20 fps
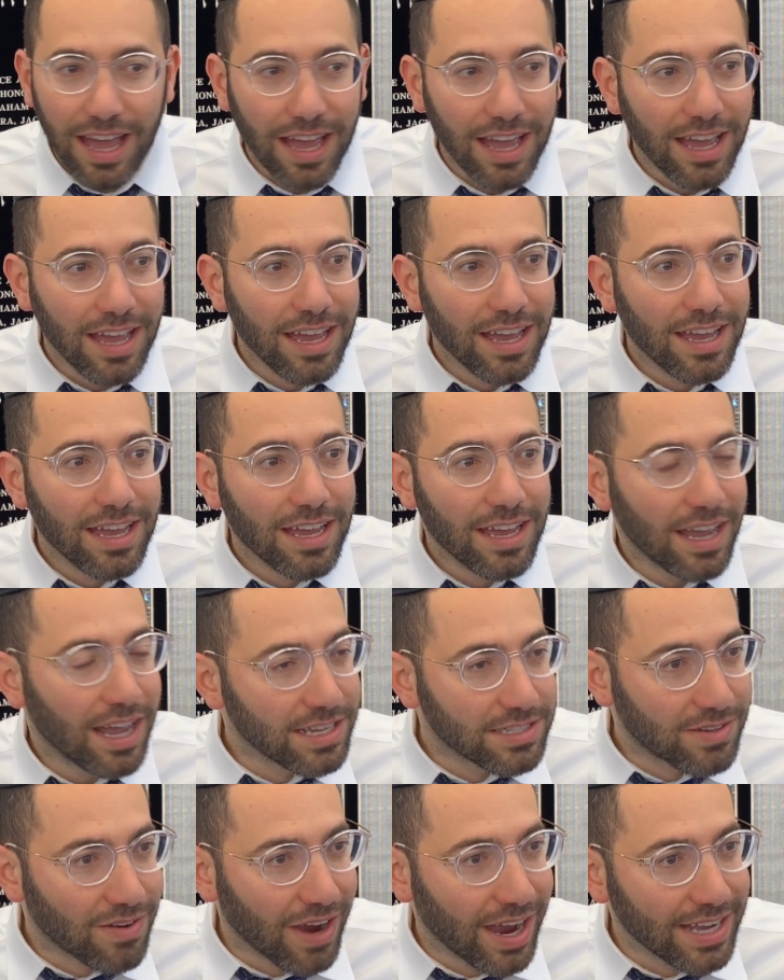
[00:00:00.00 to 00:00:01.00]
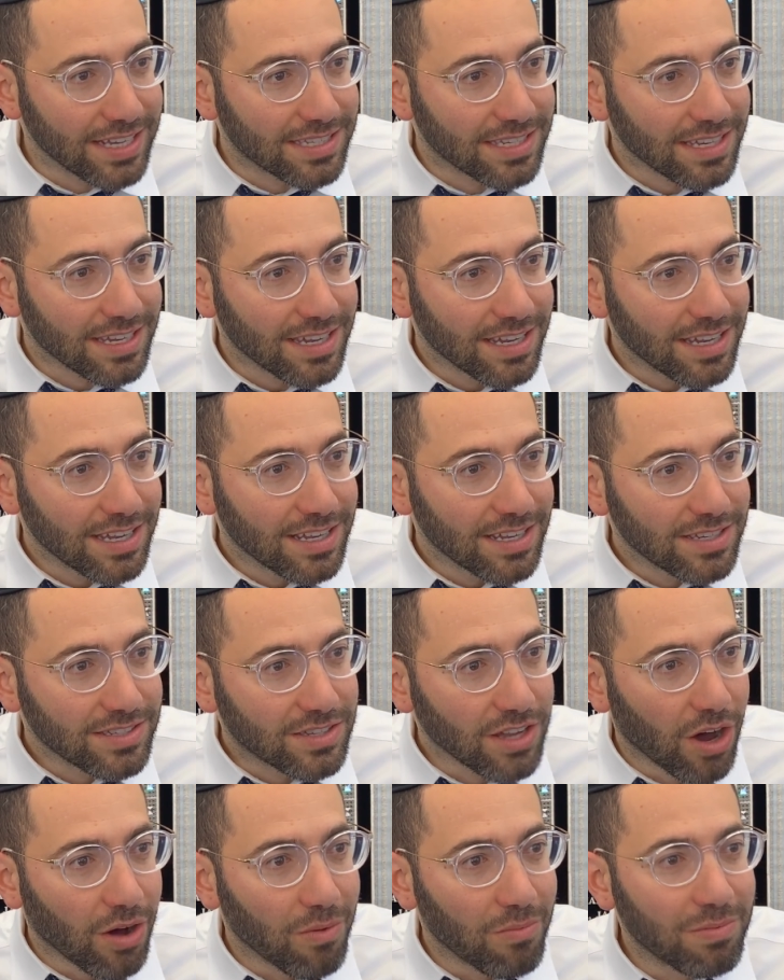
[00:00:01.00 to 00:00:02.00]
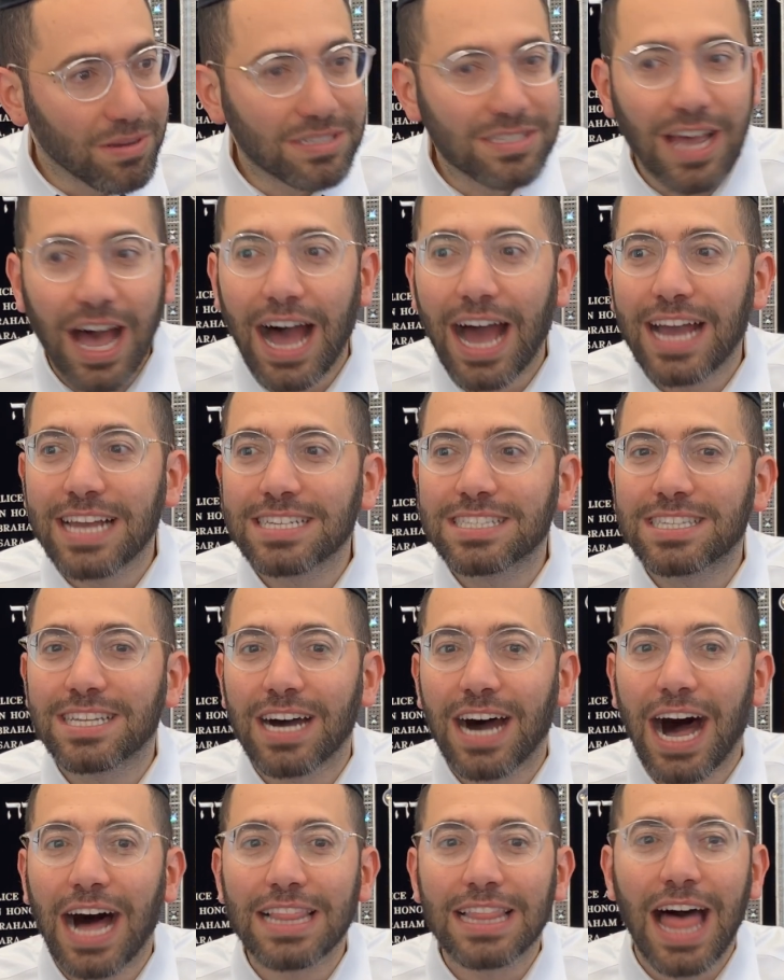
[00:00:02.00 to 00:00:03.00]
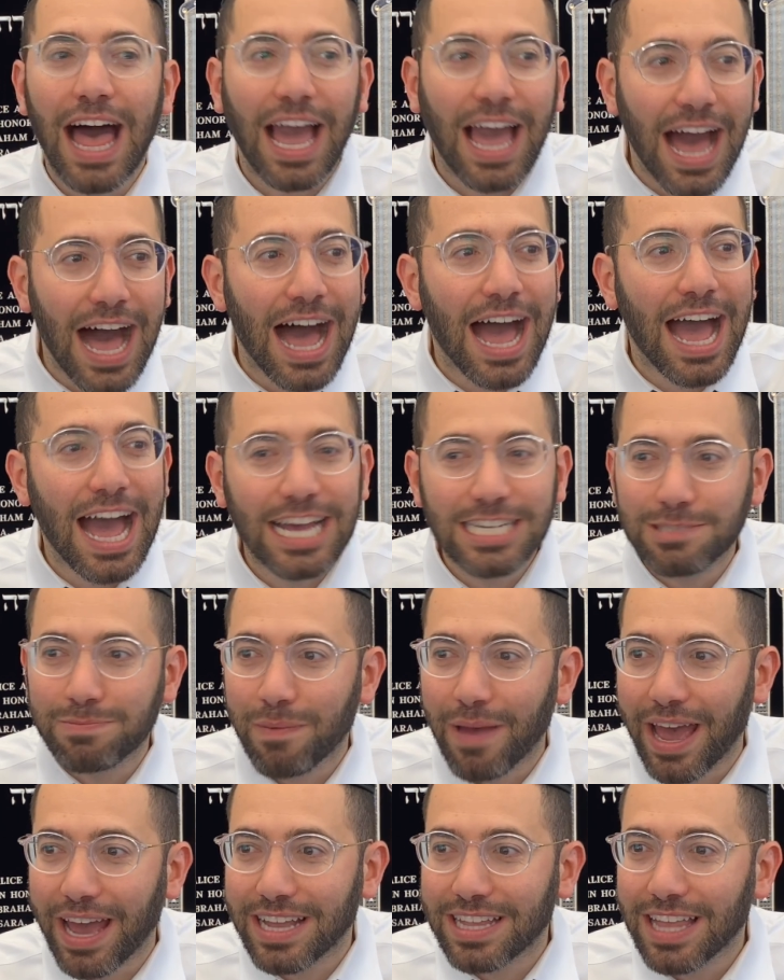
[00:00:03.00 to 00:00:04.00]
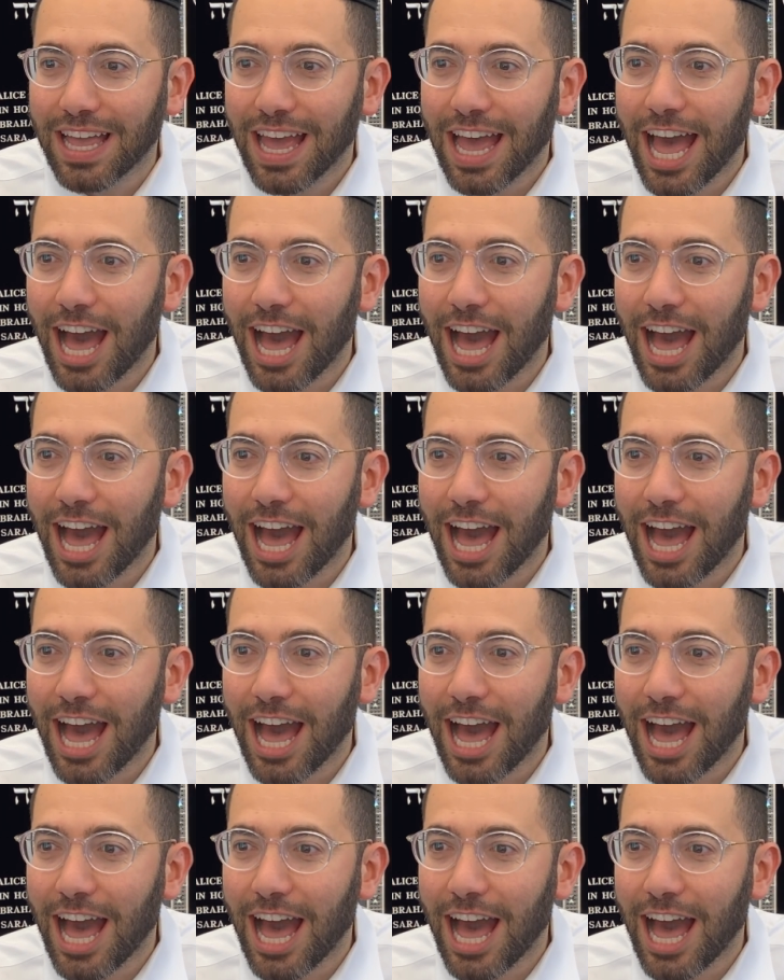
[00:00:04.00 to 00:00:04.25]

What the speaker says: Yeah. It's crazy. So besides the halakha aspect,